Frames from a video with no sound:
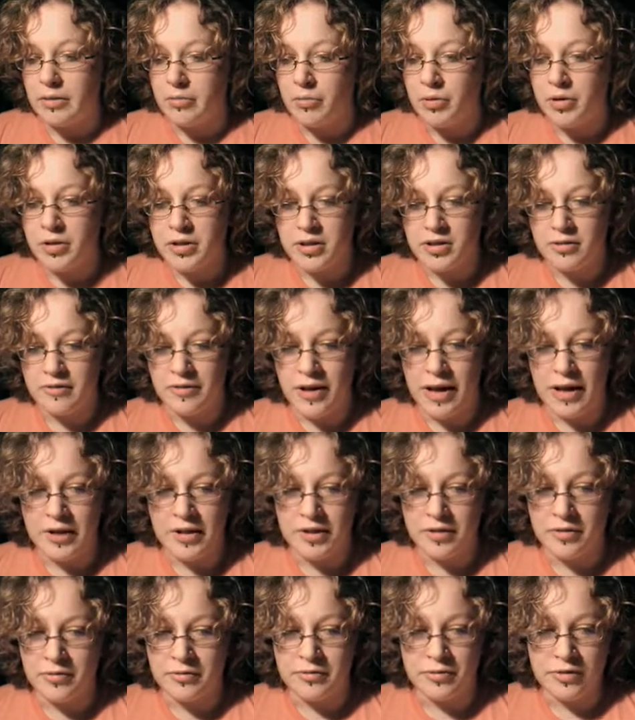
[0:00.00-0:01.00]
must have
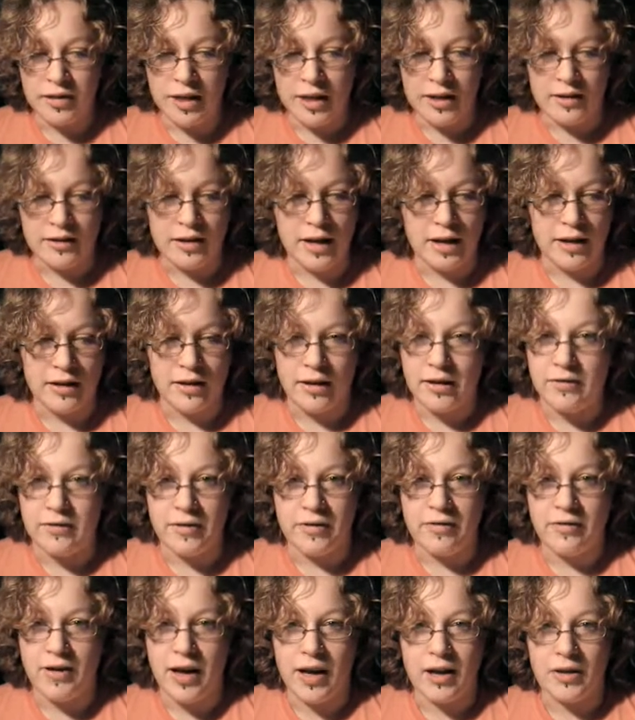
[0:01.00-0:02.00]
had a
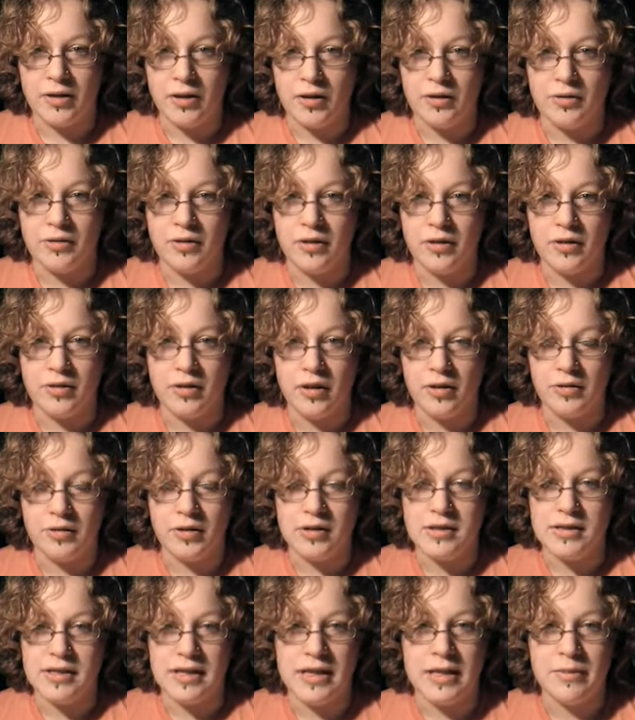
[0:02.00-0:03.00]
negative effect on
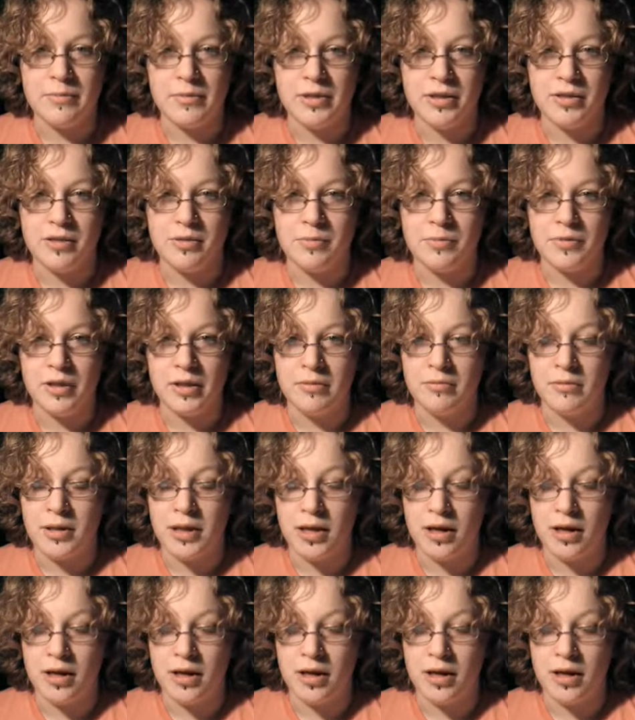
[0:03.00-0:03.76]
the seams or something,